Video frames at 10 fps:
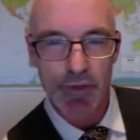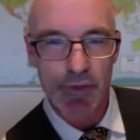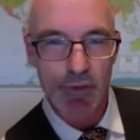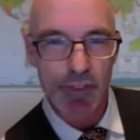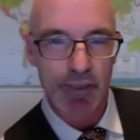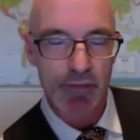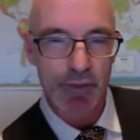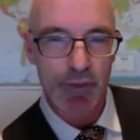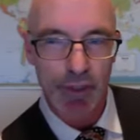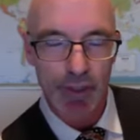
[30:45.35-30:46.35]
three of
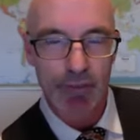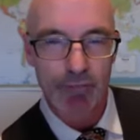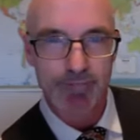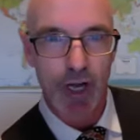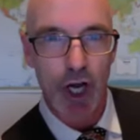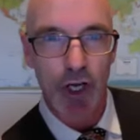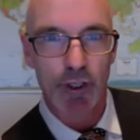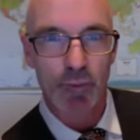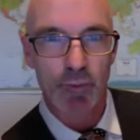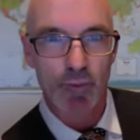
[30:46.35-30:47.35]
your
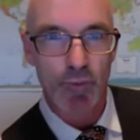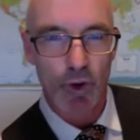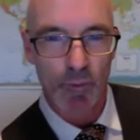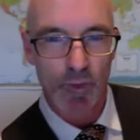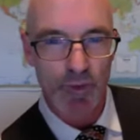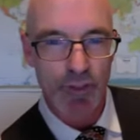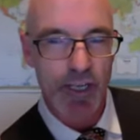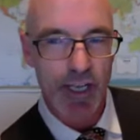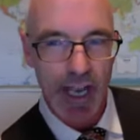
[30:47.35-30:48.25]
underperformers,